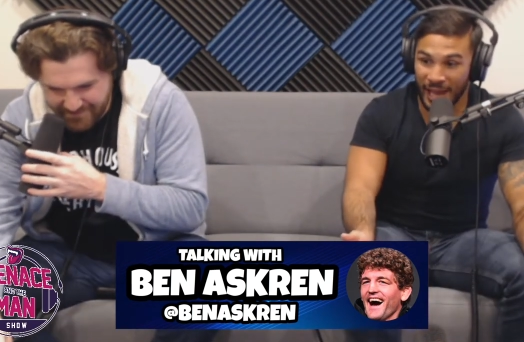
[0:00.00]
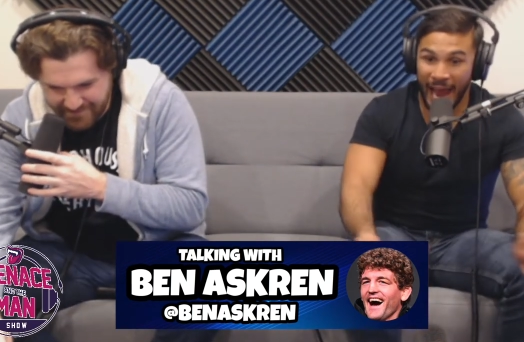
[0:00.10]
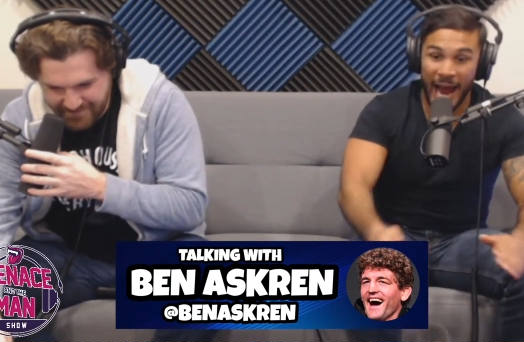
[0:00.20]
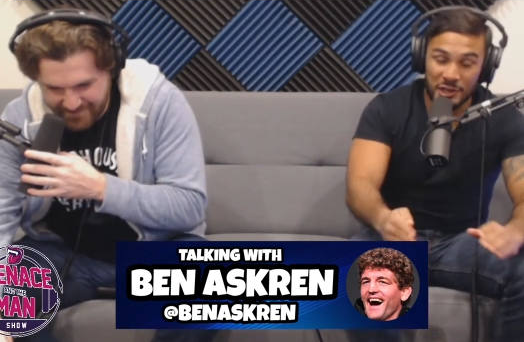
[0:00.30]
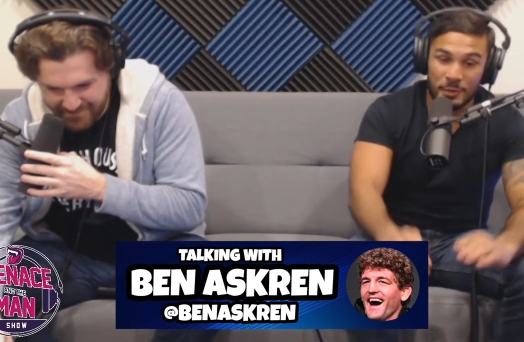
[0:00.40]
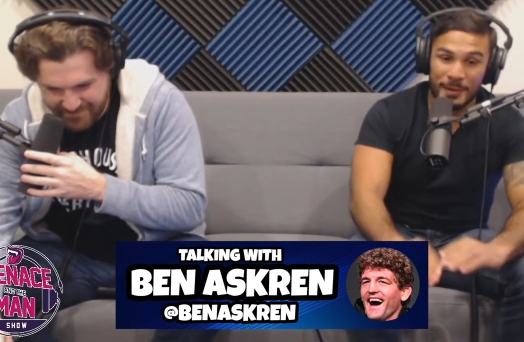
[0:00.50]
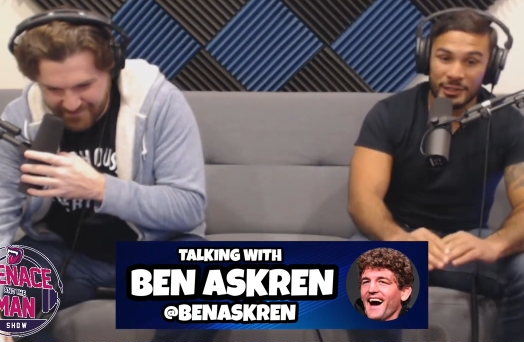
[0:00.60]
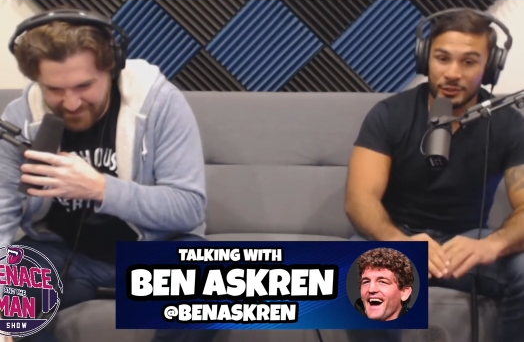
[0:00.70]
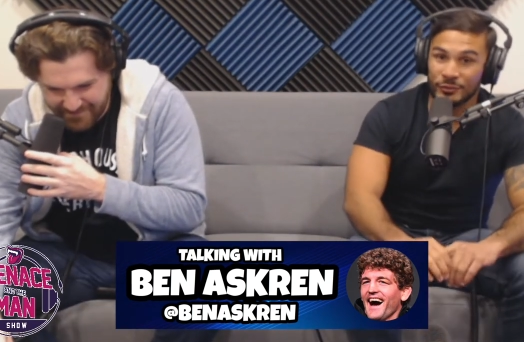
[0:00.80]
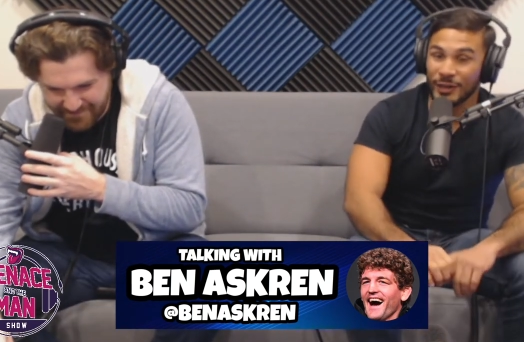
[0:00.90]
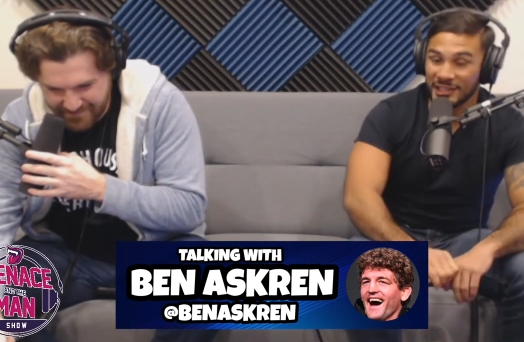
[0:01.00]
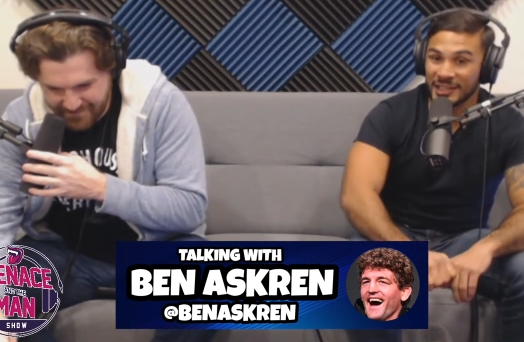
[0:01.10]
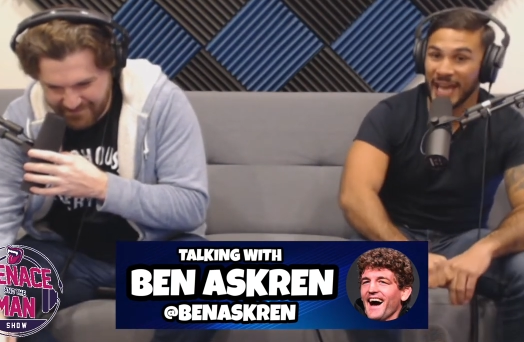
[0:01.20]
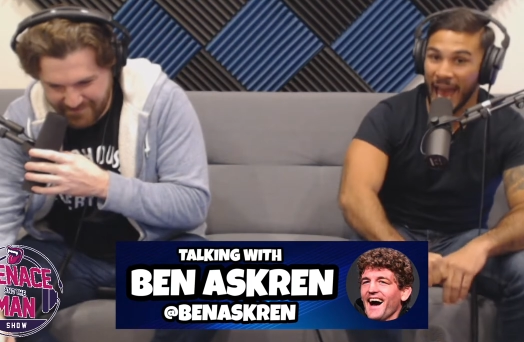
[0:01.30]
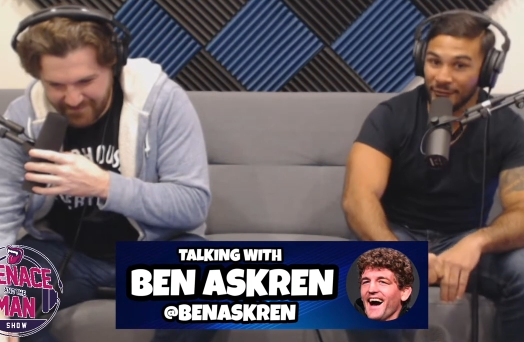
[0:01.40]
Speaker 1: Had you been
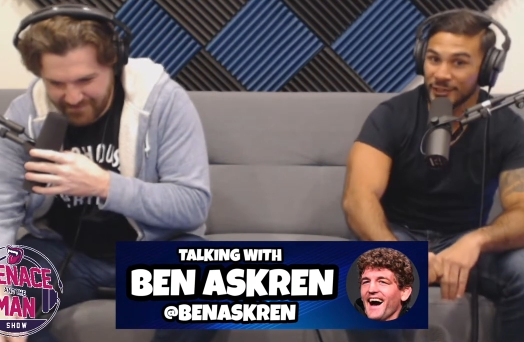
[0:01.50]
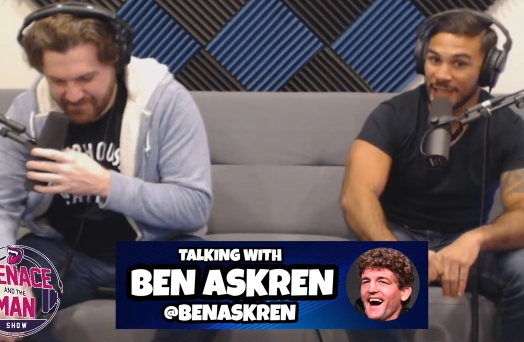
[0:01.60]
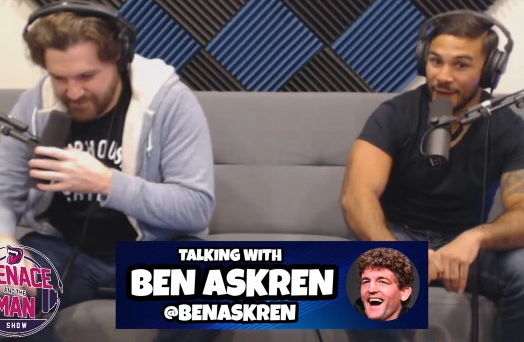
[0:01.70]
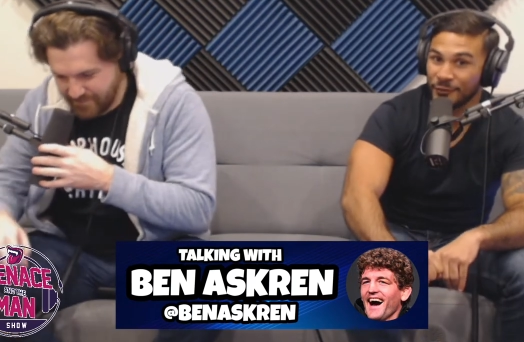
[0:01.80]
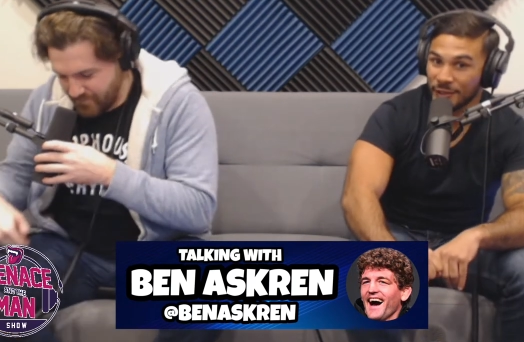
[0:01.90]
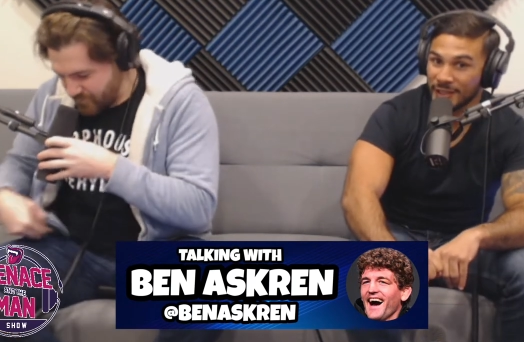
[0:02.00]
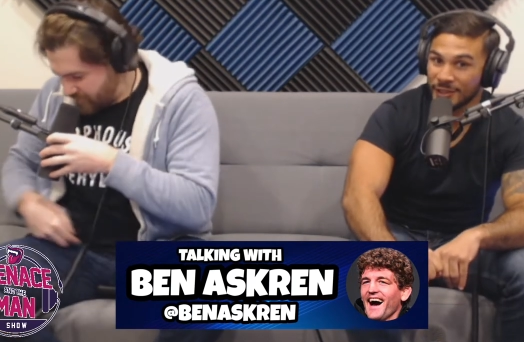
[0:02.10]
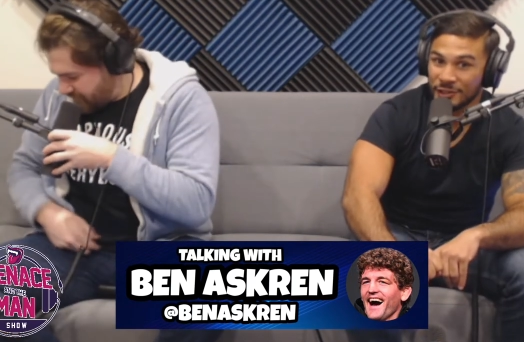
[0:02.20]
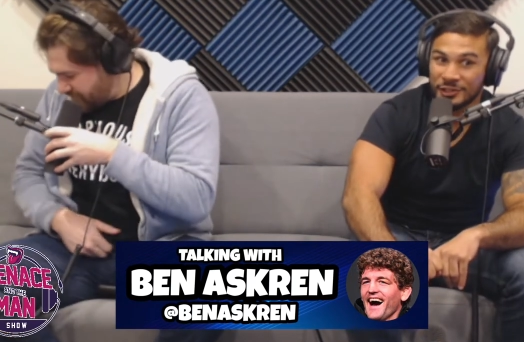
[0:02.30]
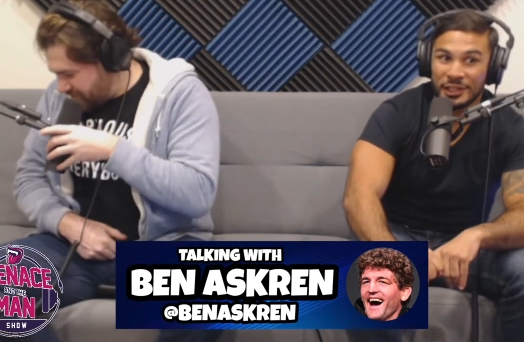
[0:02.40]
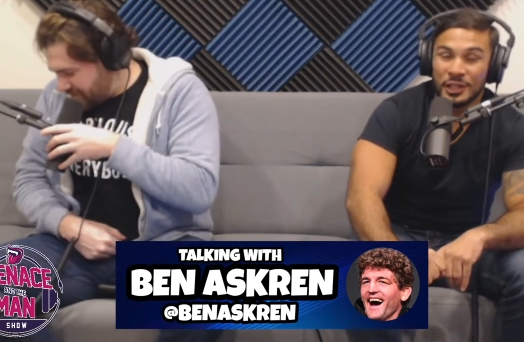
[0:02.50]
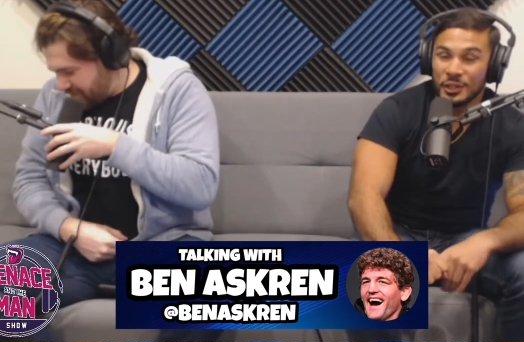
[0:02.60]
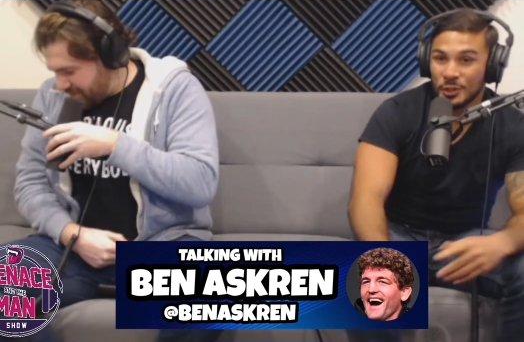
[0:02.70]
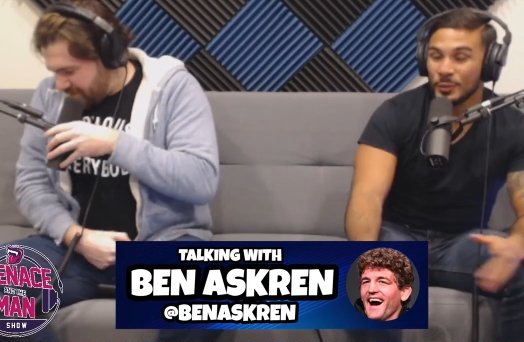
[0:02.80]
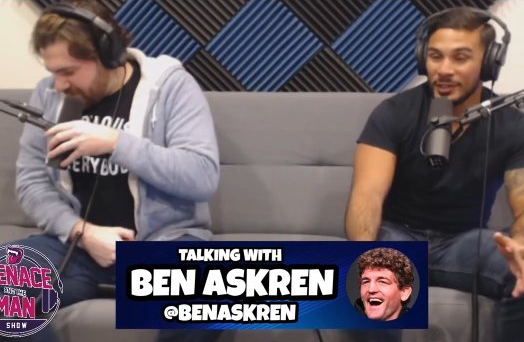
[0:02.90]
wrestling every day for years,
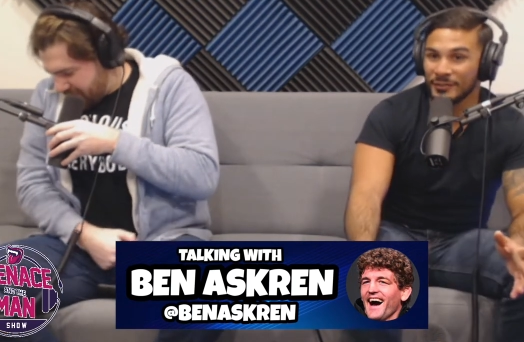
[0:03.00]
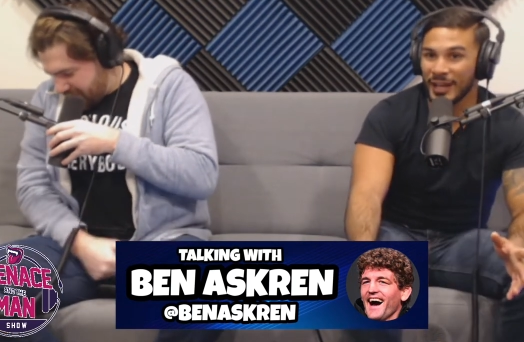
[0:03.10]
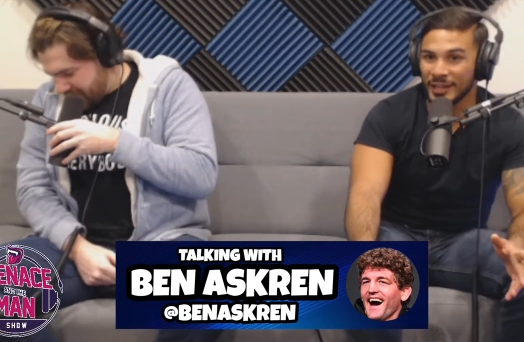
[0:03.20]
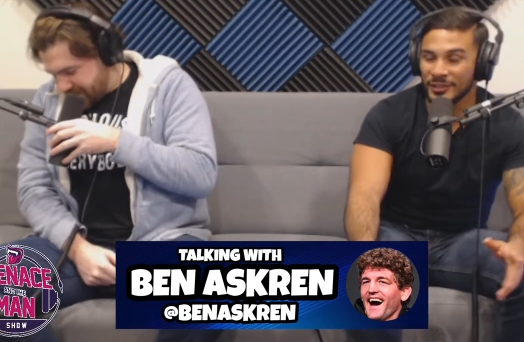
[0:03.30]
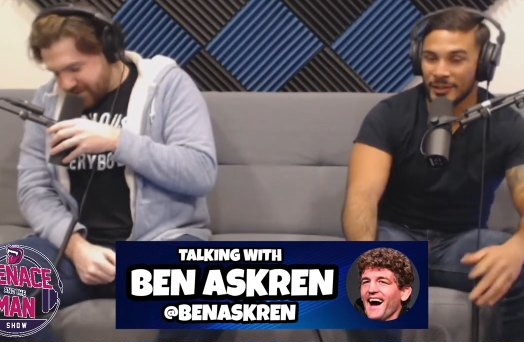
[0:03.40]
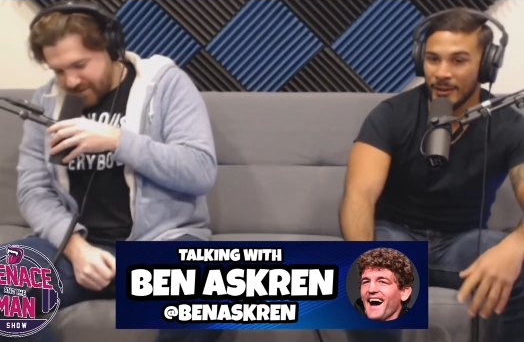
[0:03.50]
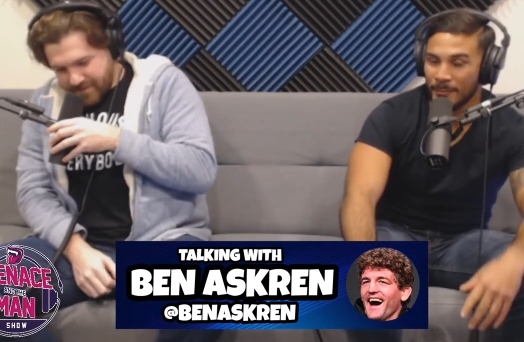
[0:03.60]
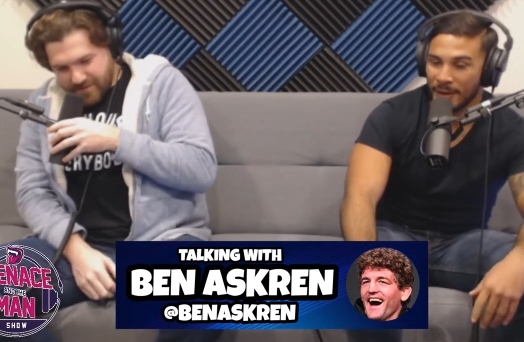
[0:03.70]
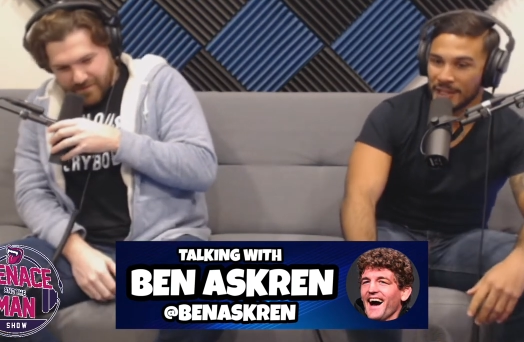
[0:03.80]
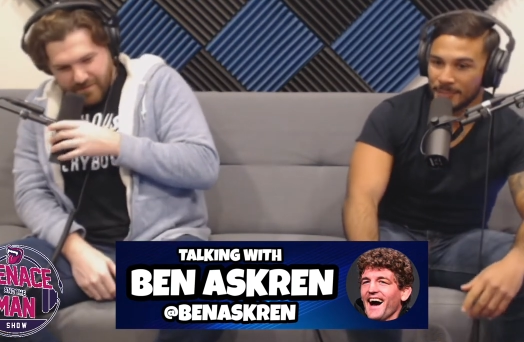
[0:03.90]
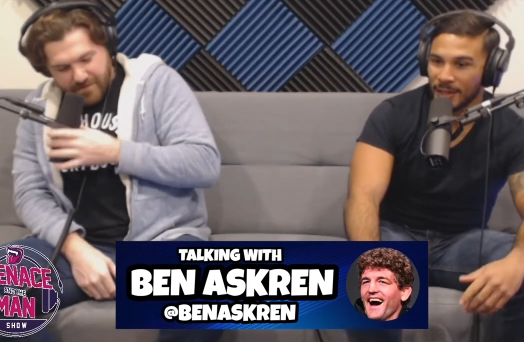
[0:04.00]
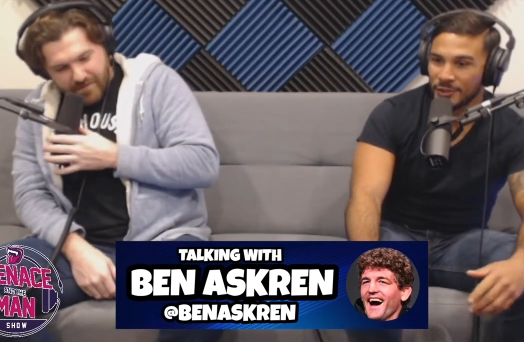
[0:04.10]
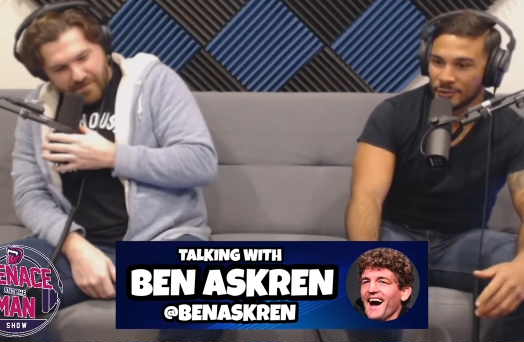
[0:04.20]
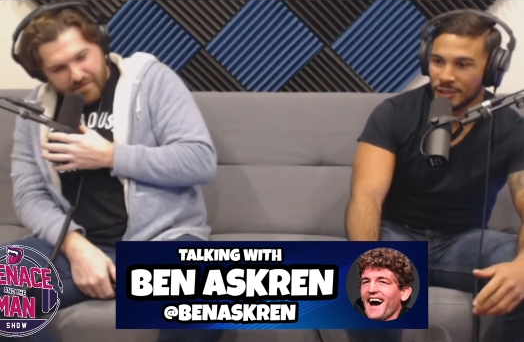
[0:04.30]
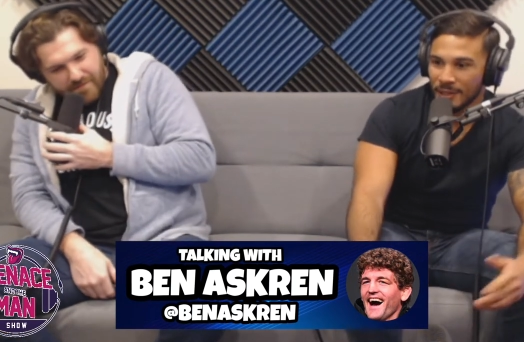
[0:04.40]
you wouldn't have yeah, gotten embarrassed by
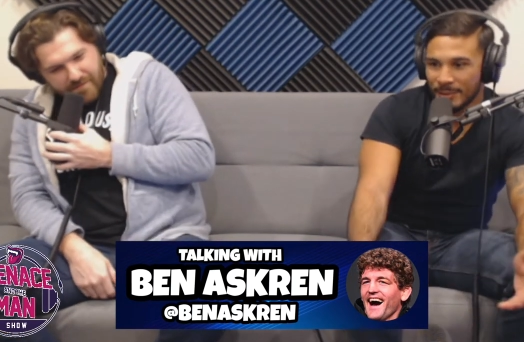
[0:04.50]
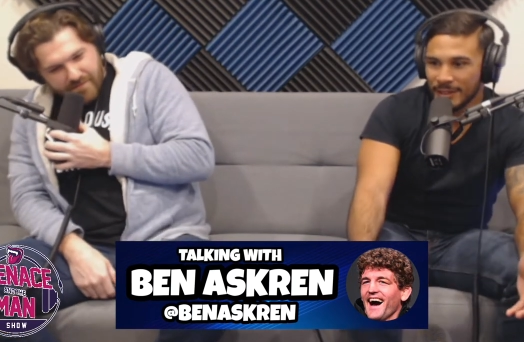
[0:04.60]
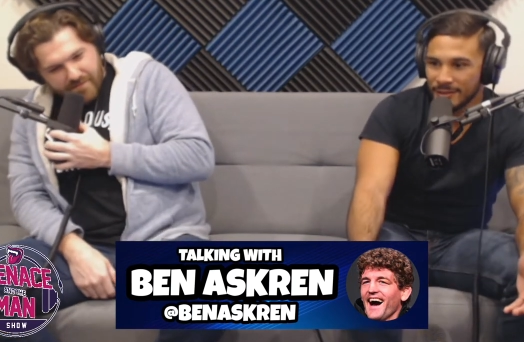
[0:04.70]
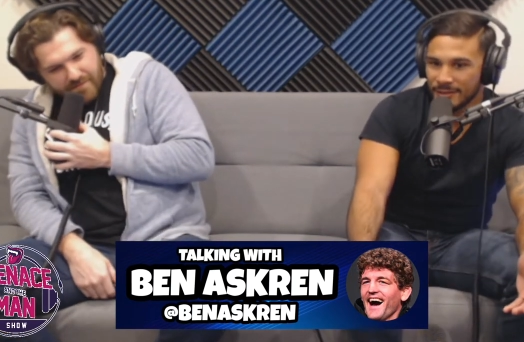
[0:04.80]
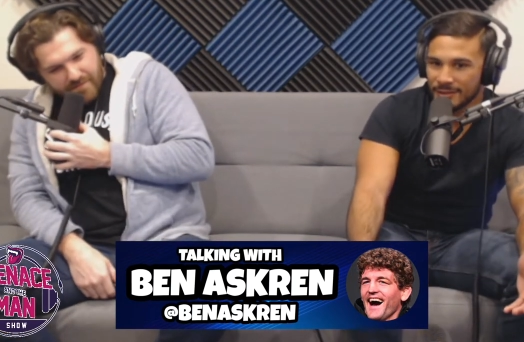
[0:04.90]
Jordan. You know what I mean?